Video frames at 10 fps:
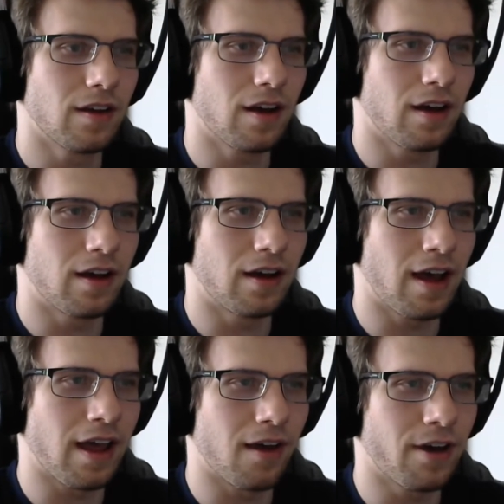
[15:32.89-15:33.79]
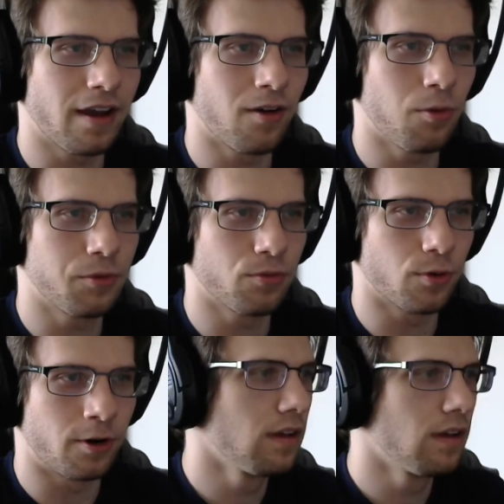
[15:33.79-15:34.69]
I have high hopes
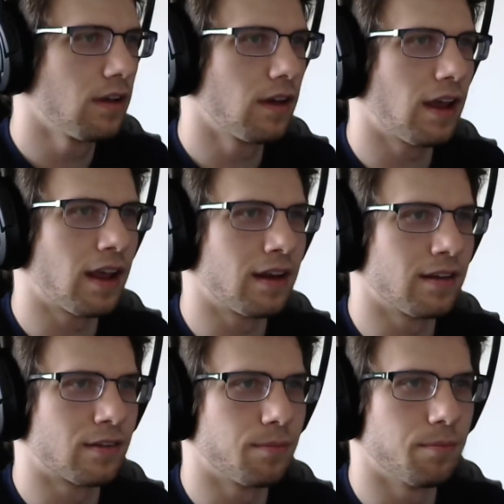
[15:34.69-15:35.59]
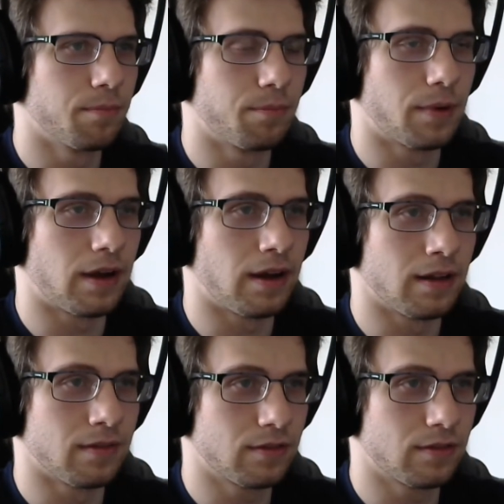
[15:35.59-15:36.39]
for. And it's by